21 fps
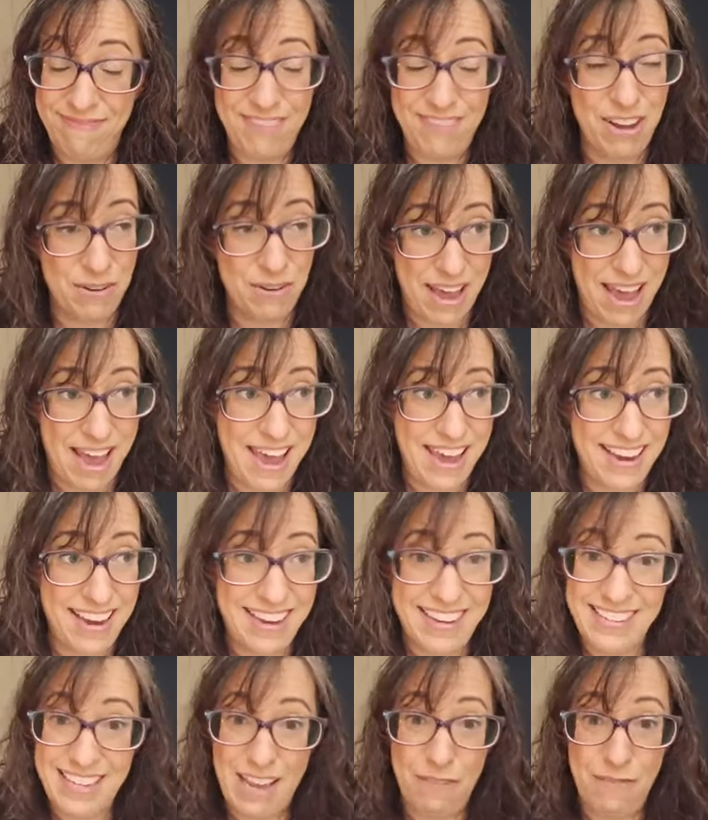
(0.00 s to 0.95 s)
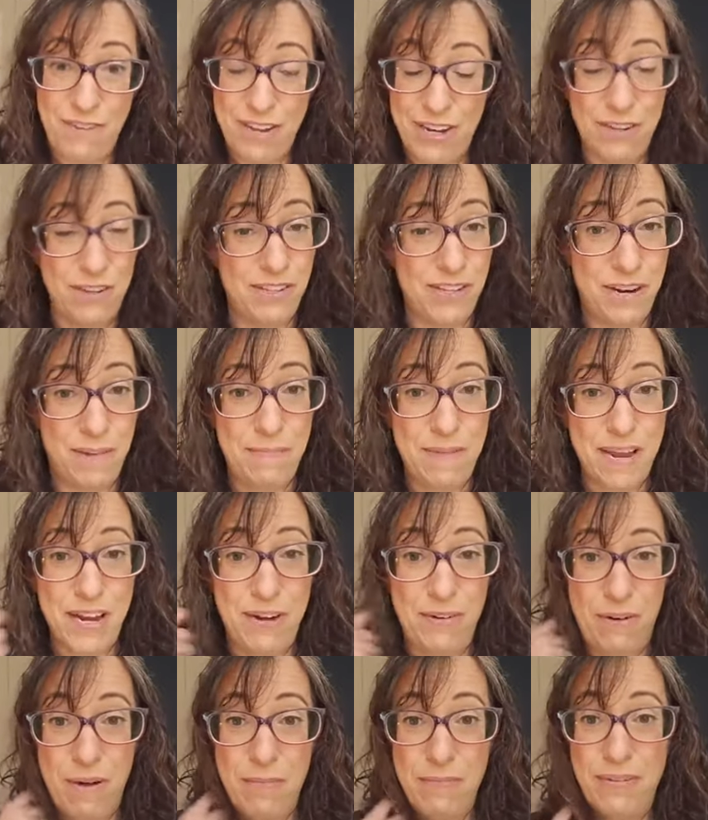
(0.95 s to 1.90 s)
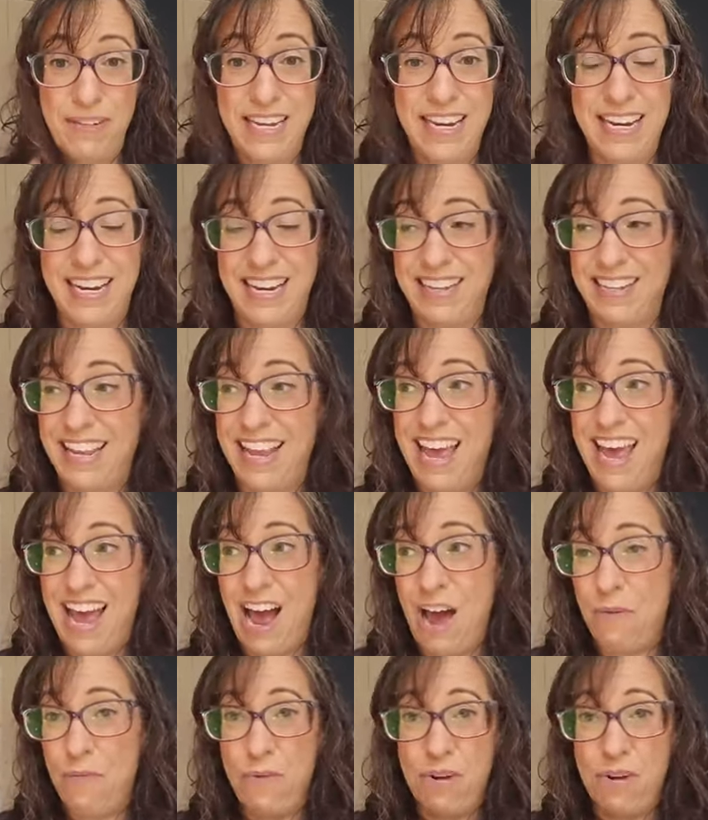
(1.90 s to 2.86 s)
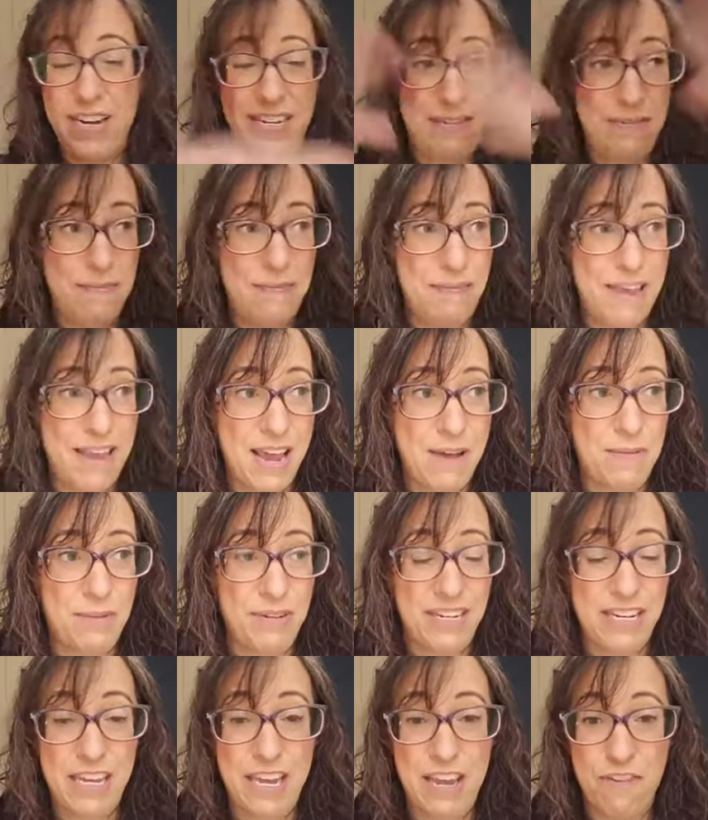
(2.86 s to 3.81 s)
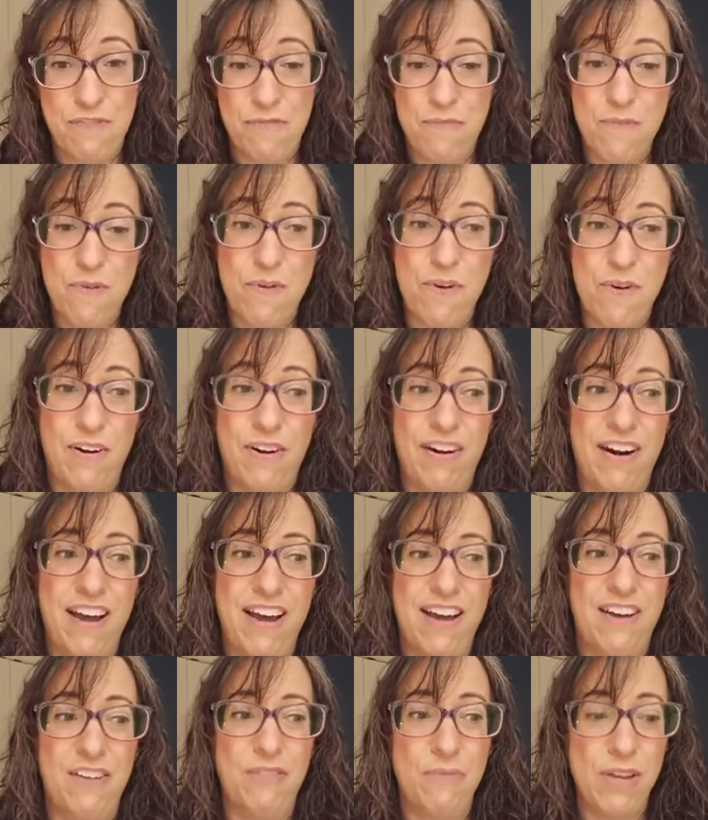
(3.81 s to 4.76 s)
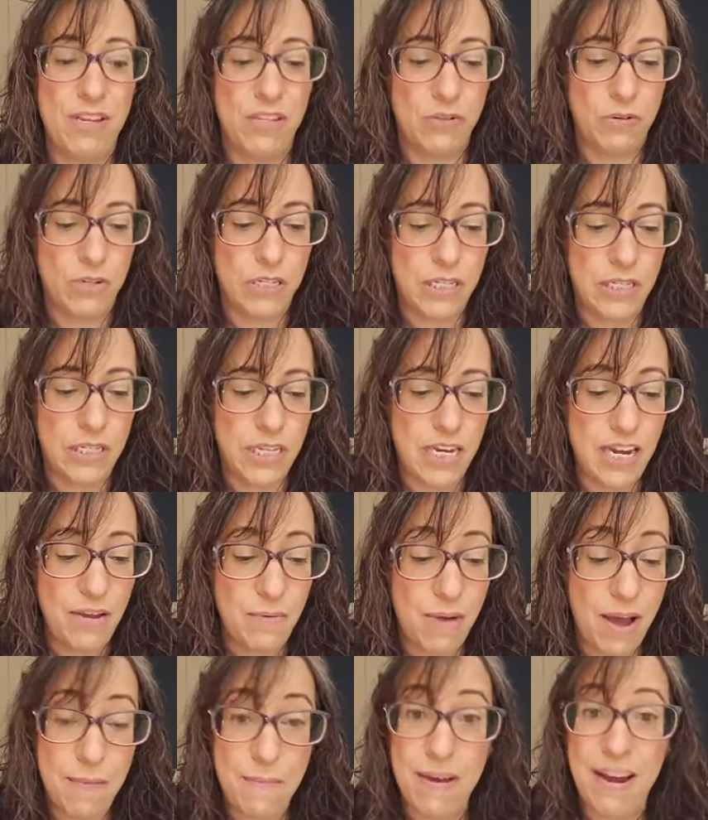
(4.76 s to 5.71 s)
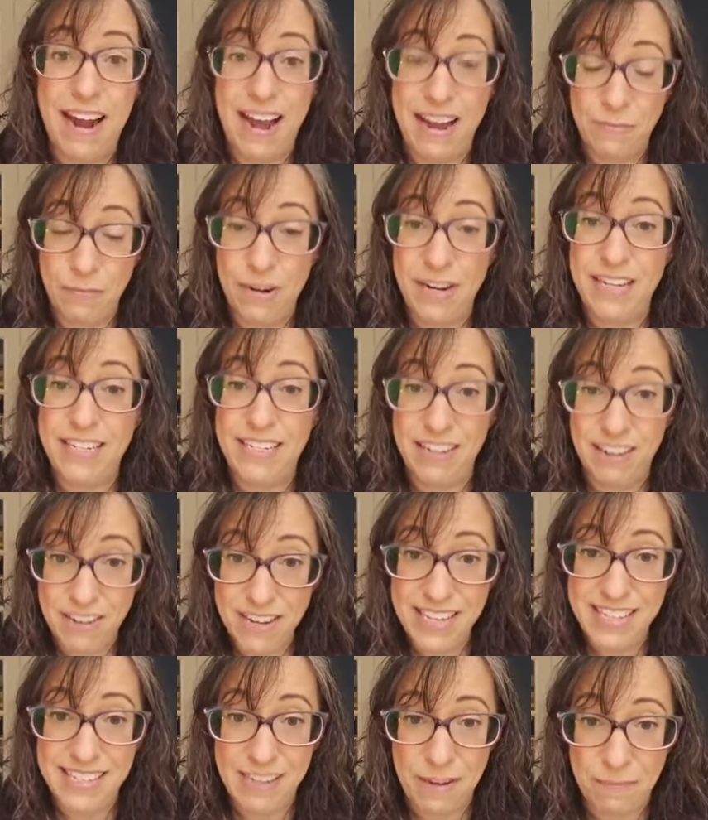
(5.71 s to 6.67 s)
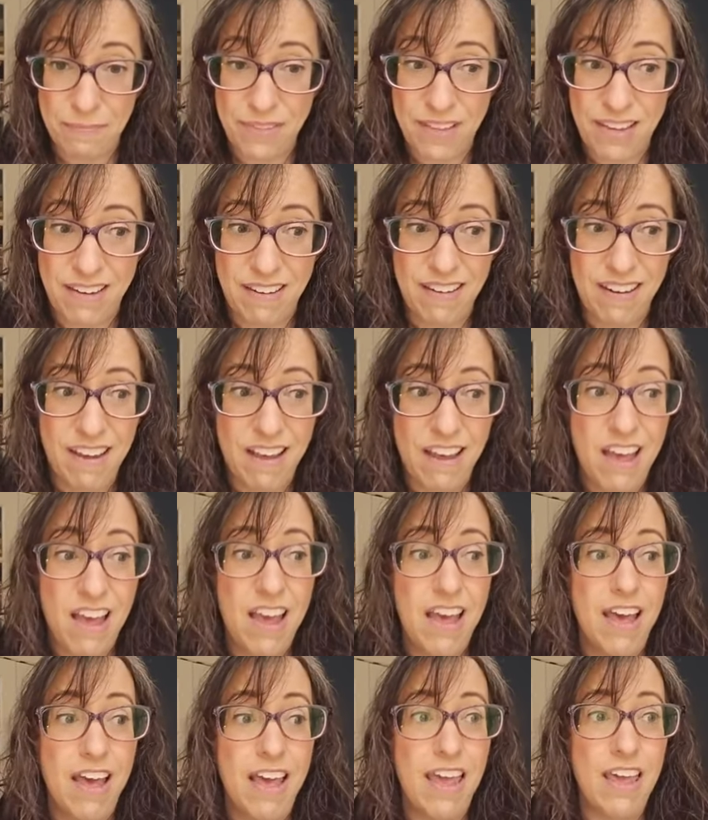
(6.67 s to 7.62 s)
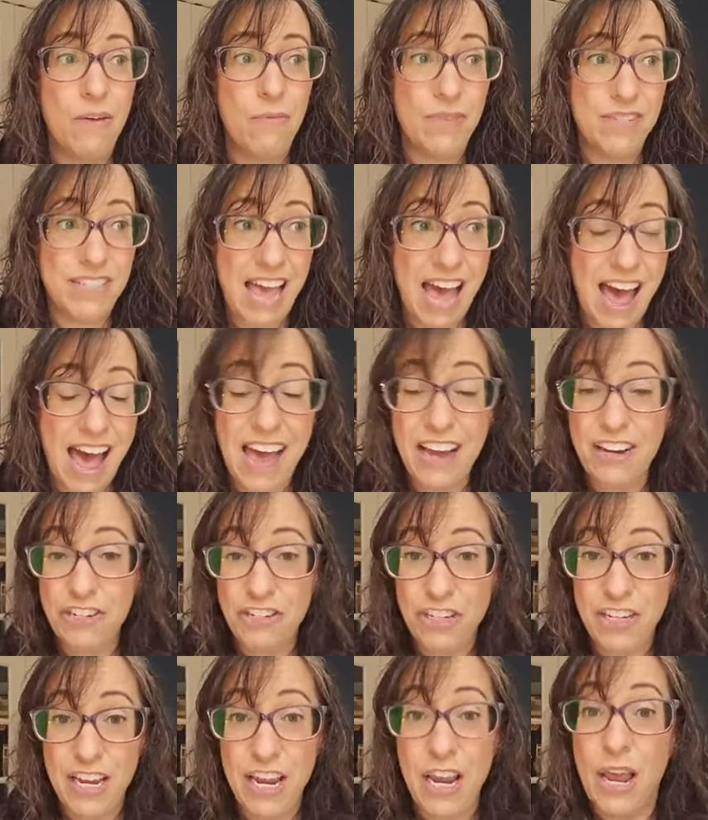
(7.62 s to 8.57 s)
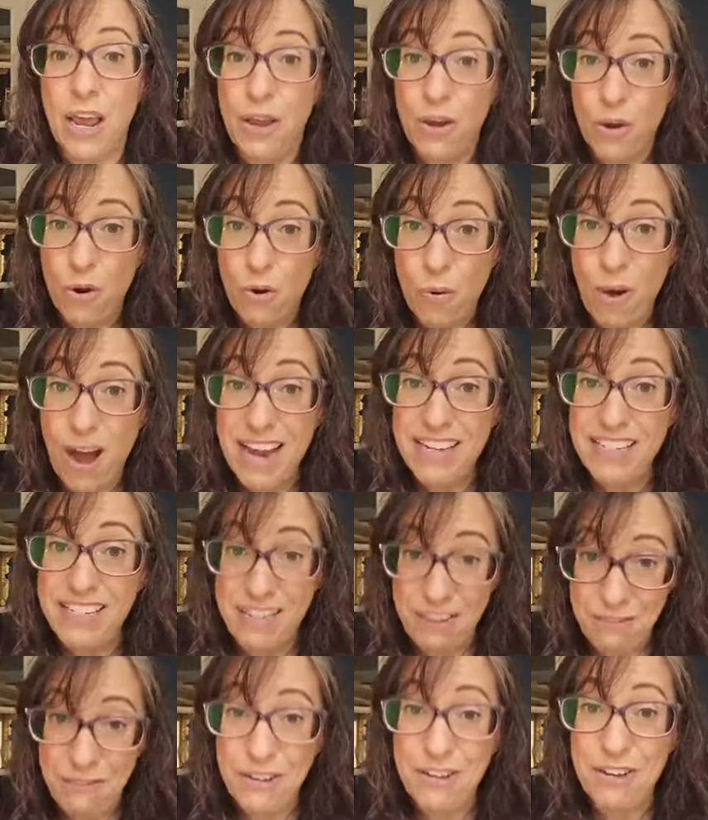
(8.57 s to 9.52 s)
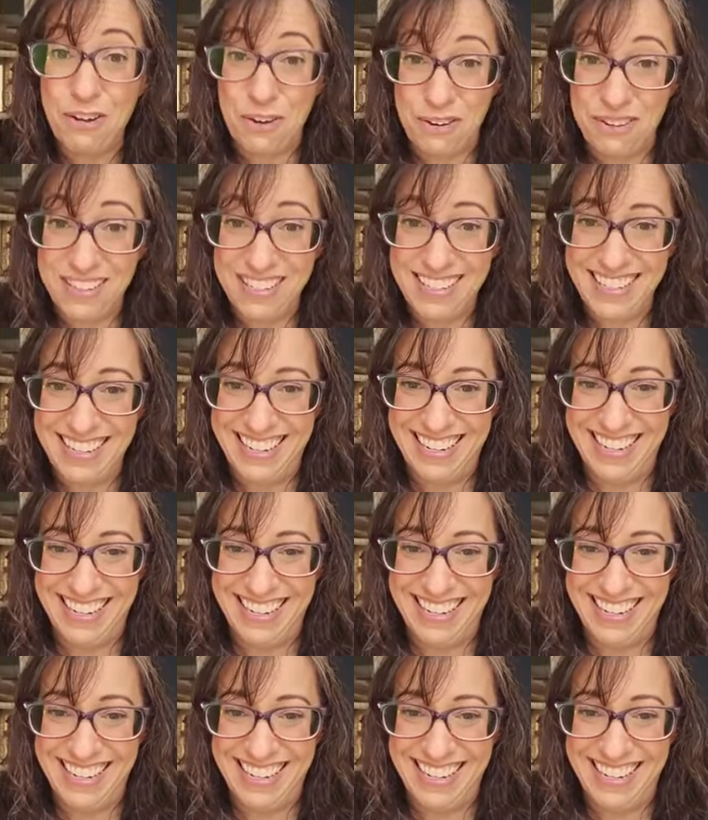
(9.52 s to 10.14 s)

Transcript: Okay, because I figured there'd be grumbling and I wanted to be able to give more uh, resources anyway, but I want to tell you something. It was actually quite difficult.